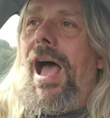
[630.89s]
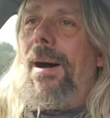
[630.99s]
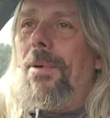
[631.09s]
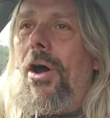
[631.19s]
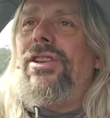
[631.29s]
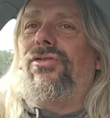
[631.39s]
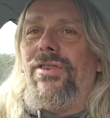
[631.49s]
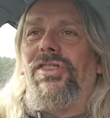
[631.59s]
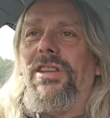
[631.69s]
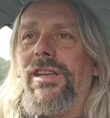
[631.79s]
I'm not
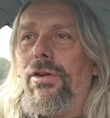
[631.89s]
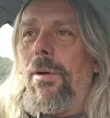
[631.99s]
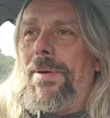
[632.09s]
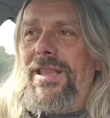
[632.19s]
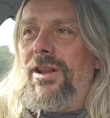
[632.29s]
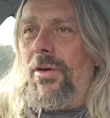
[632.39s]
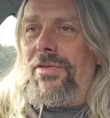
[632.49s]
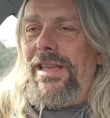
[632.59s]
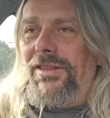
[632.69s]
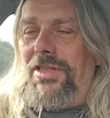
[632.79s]
interested in your opinion on
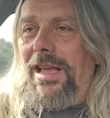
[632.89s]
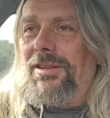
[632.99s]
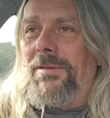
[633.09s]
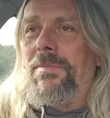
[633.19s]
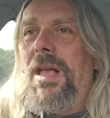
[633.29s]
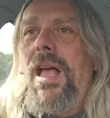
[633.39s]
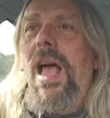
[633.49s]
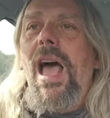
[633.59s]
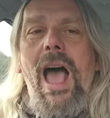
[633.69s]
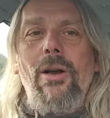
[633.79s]
these things,
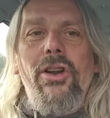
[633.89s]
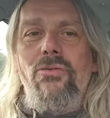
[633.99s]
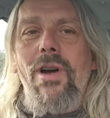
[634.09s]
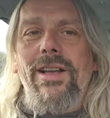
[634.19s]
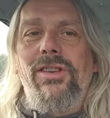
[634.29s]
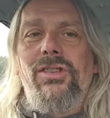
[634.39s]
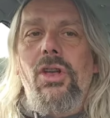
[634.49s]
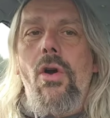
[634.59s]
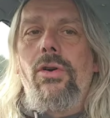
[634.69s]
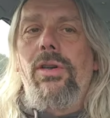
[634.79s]
I'm going to write a
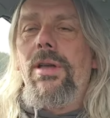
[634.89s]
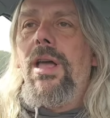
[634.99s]
song.